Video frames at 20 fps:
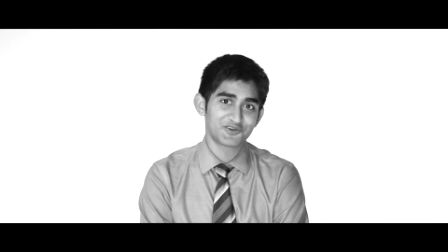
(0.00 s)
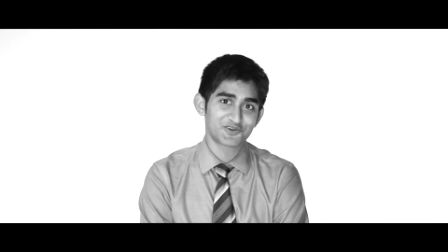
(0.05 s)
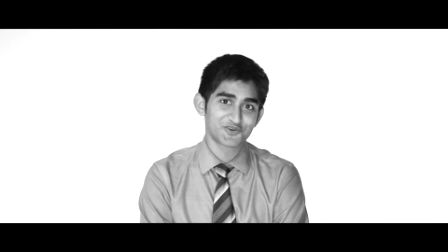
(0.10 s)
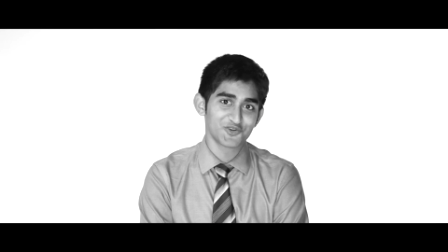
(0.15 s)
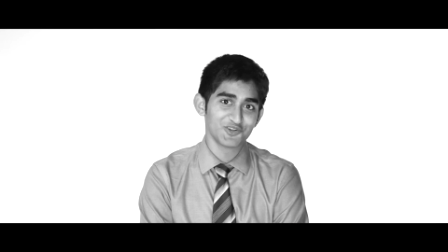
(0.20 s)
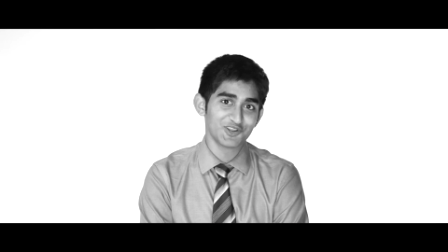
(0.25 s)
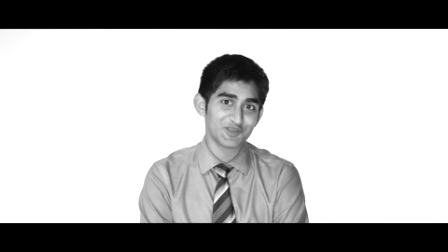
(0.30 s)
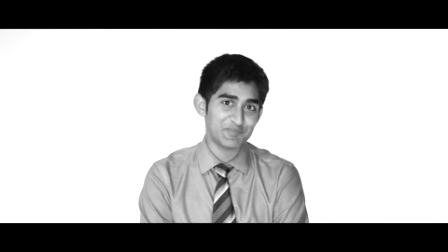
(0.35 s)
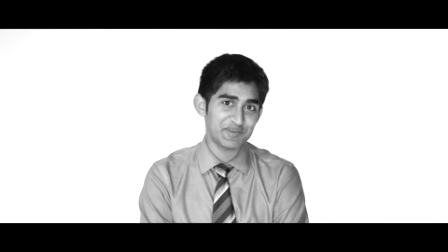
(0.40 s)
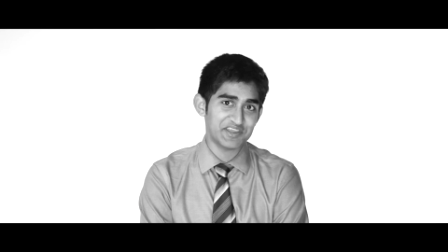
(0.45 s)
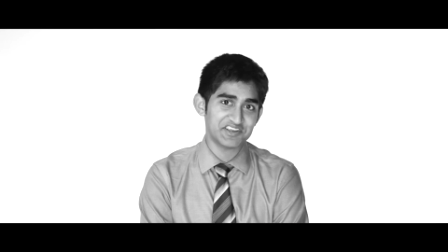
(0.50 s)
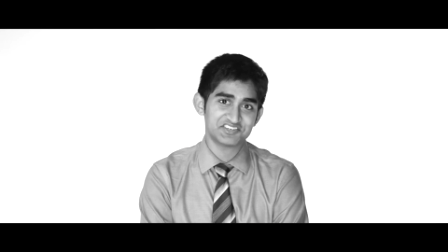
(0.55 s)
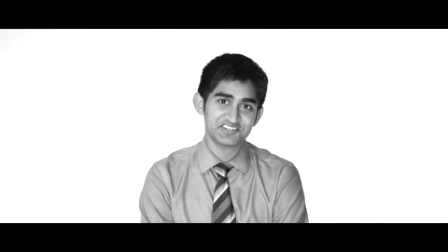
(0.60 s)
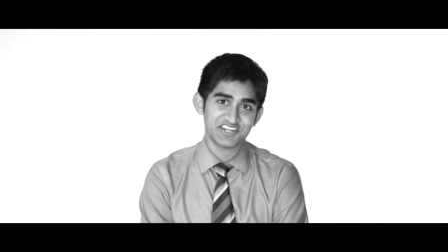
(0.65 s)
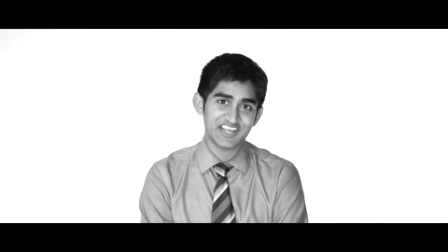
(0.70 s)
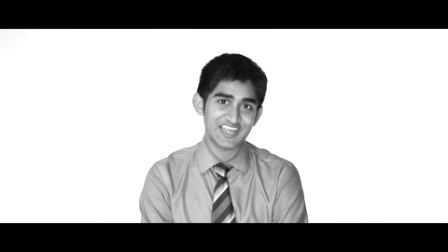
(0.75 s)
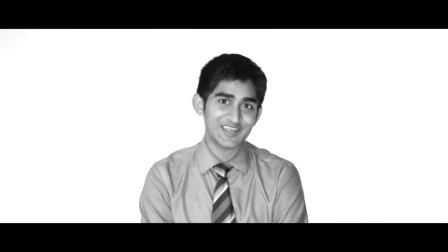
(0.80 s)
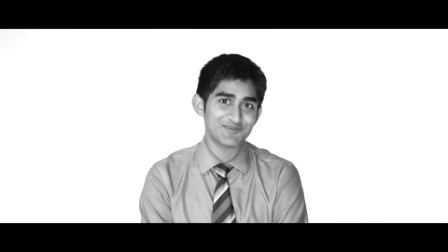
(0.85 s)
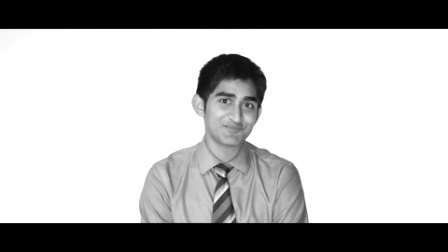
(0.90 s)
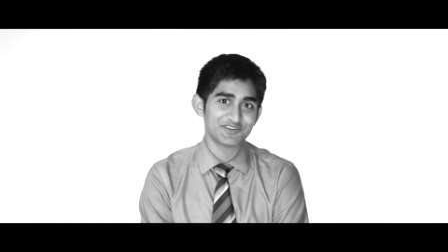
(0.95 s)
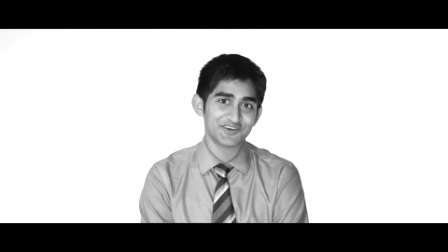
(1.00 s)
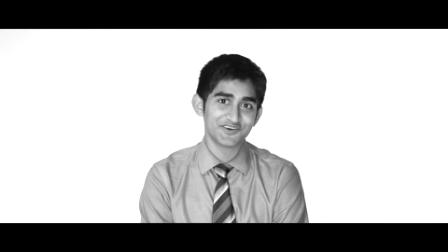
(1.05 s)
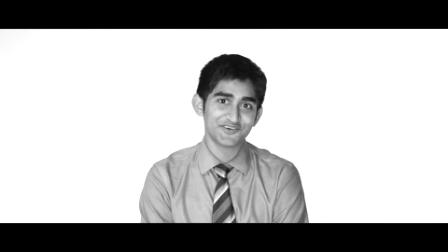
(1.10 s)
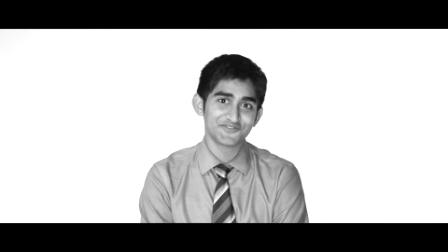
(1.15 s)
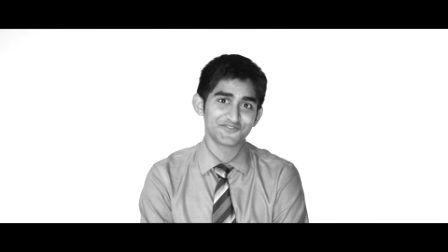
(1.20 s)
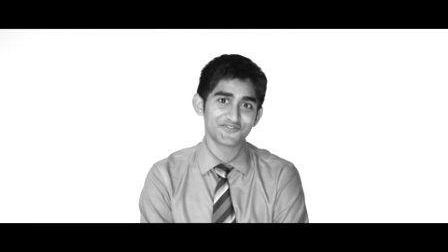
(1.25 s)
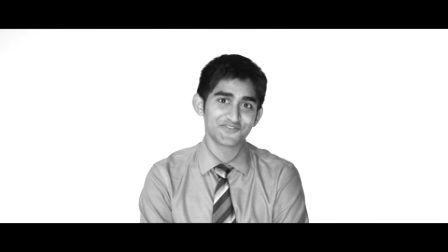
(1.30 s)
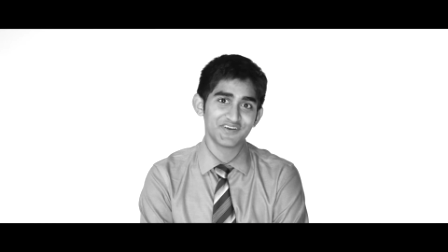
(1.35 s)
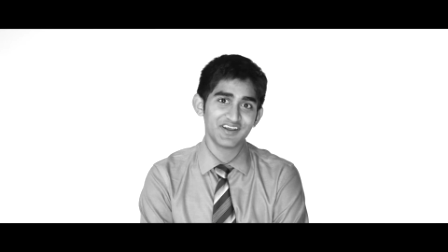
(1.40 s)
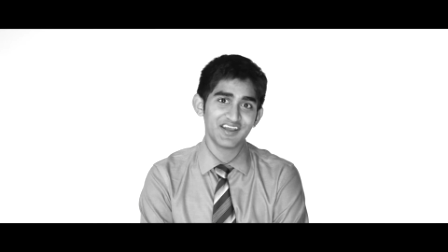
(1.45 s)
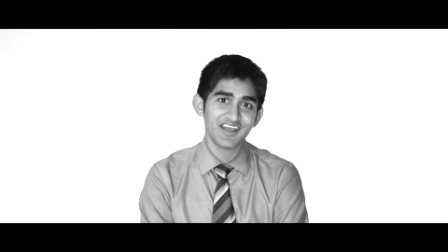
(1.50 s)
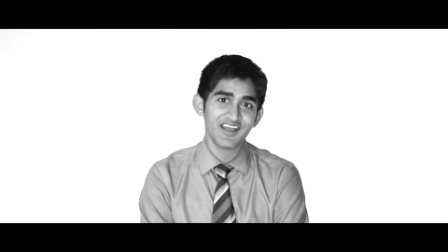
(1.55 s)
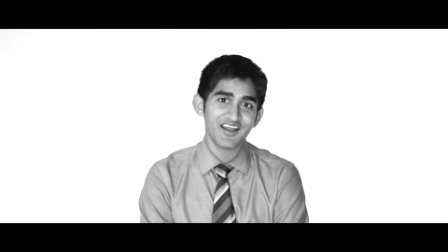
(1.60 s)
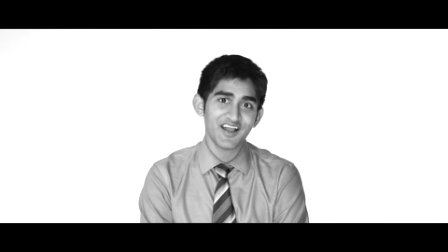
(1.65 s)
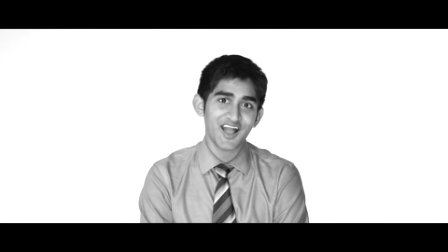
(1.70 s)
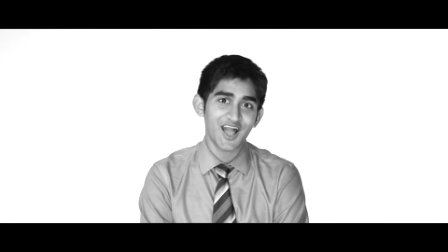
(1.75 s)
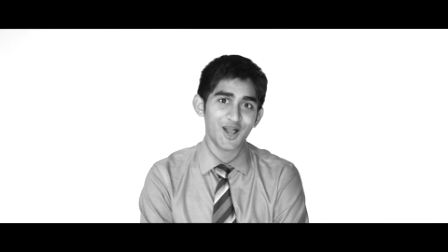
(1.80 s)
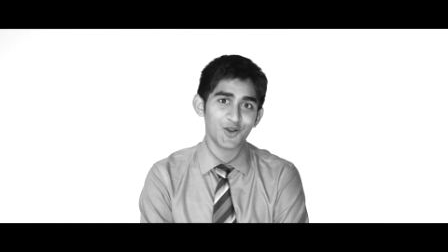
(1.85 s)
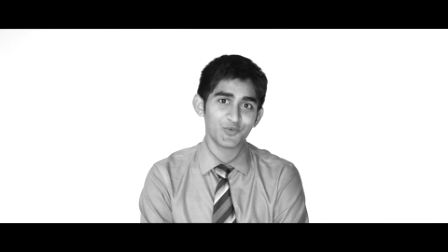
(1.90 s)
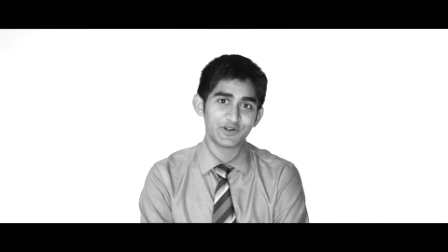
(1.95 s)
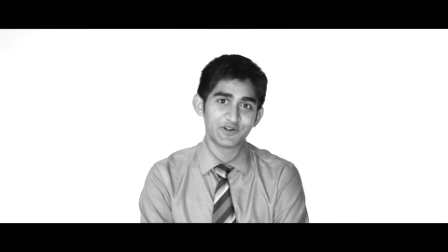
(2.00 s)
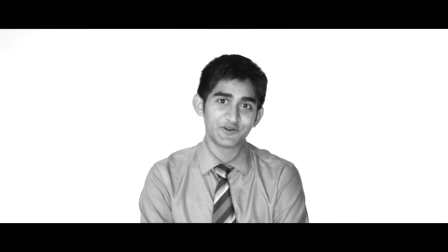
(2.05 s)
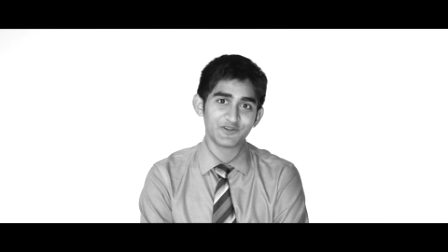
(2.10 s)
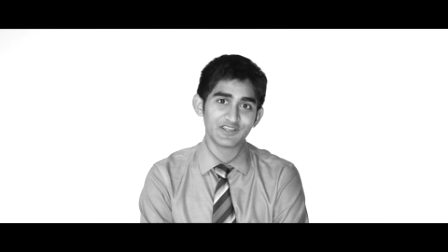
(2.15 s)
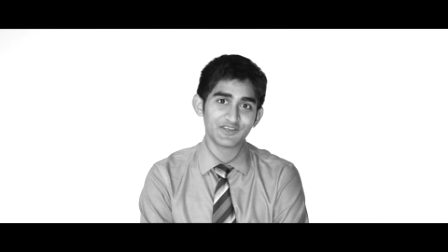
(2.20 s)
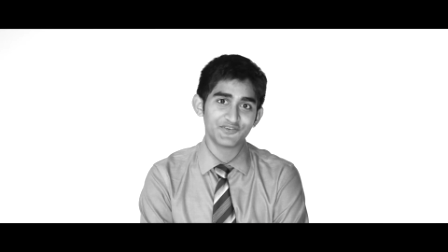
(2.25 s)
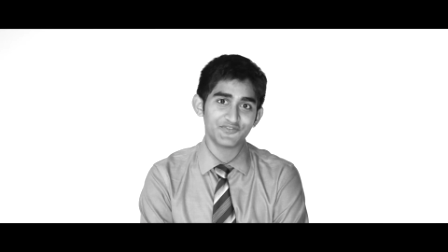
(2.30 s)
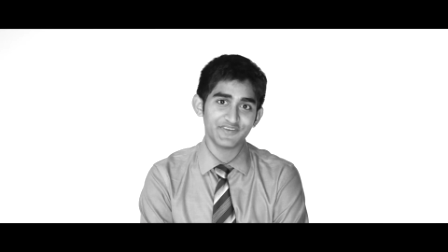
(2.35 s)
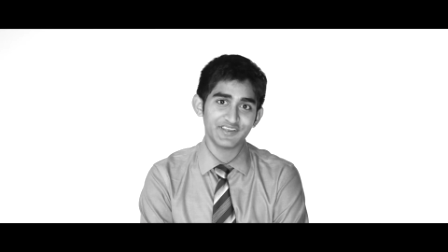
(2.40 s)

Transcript: truly be ashamed of how we really